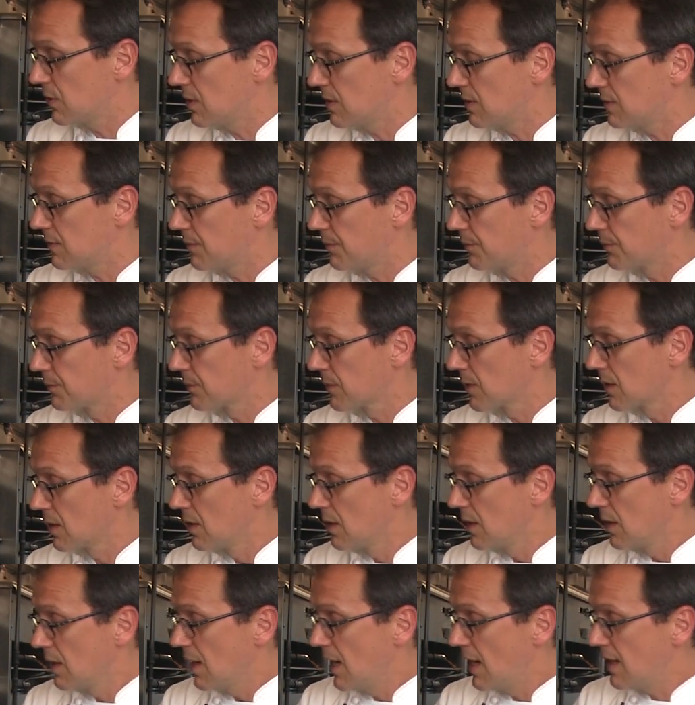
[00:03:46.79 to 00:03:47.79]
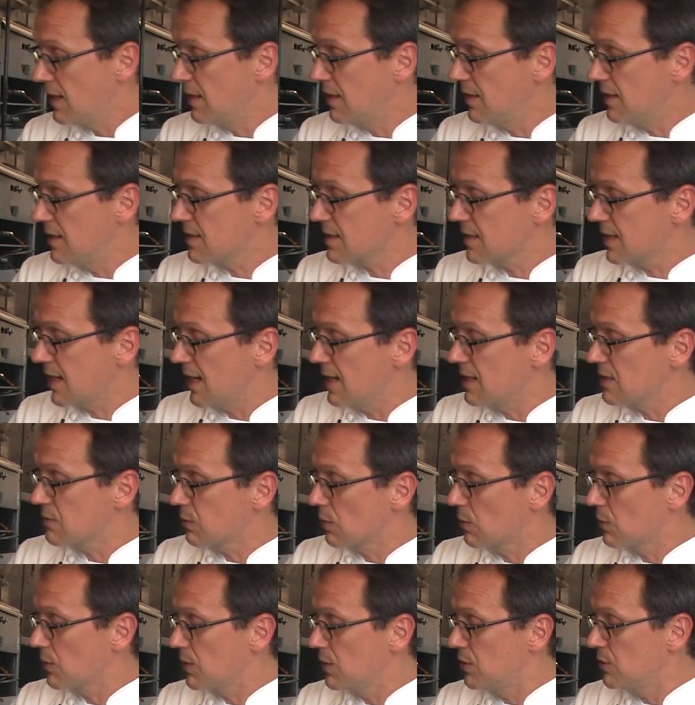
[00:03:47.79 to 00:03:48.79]
it. And in this case,
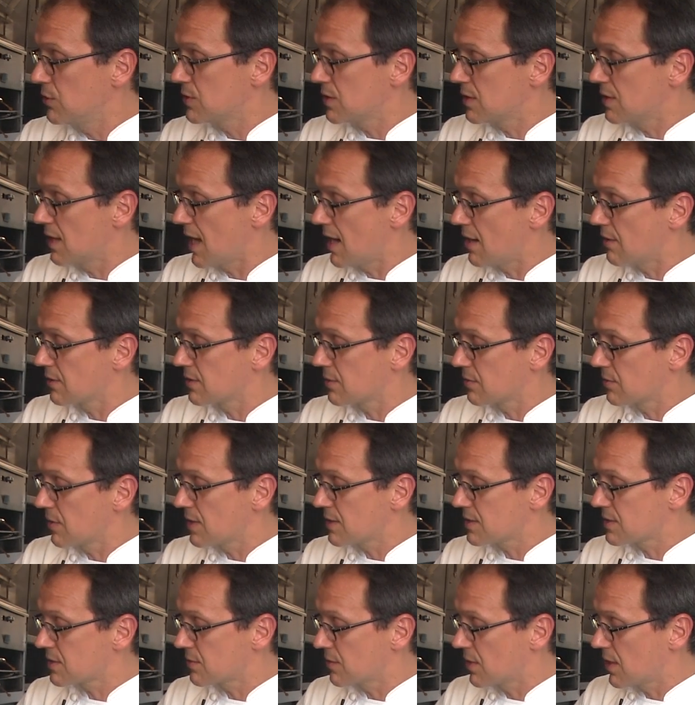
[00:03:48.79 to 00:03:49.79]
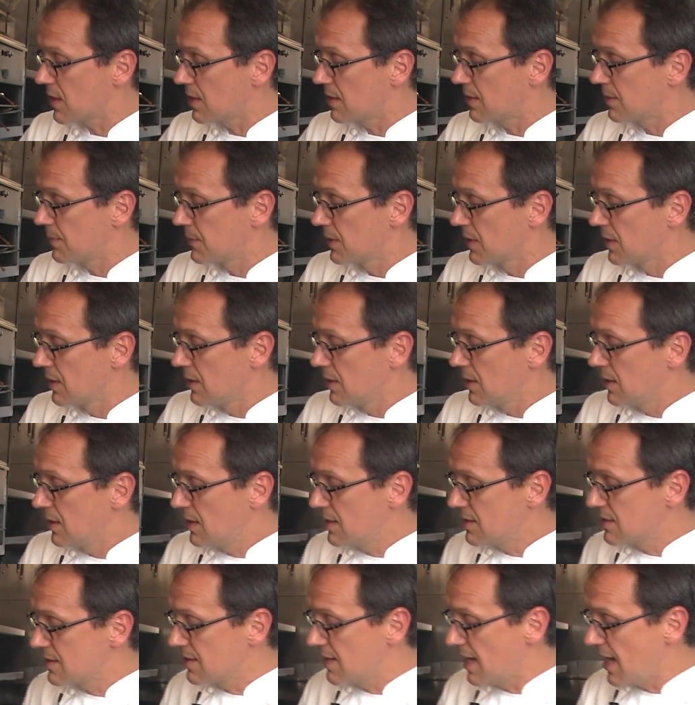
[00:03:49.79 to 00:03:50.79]
what we're using now at the restaurant
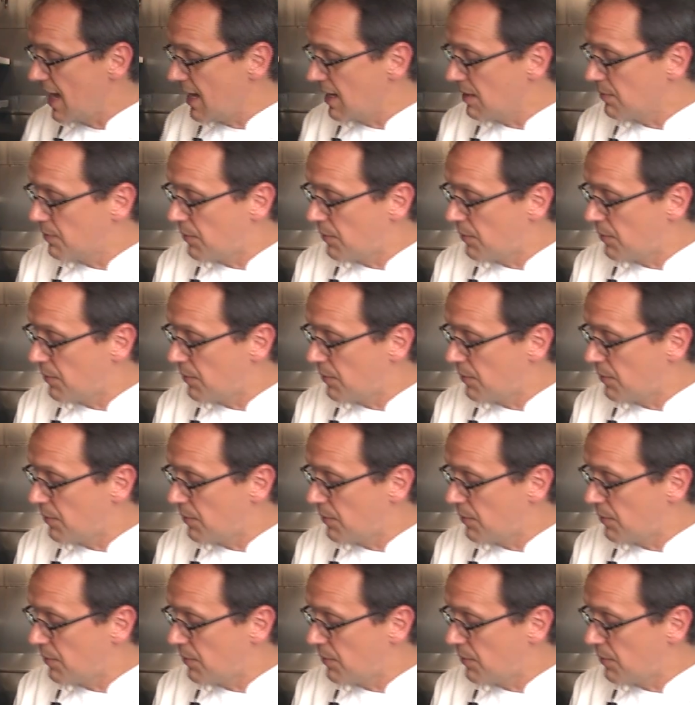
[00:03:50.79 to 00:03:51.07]
is an egg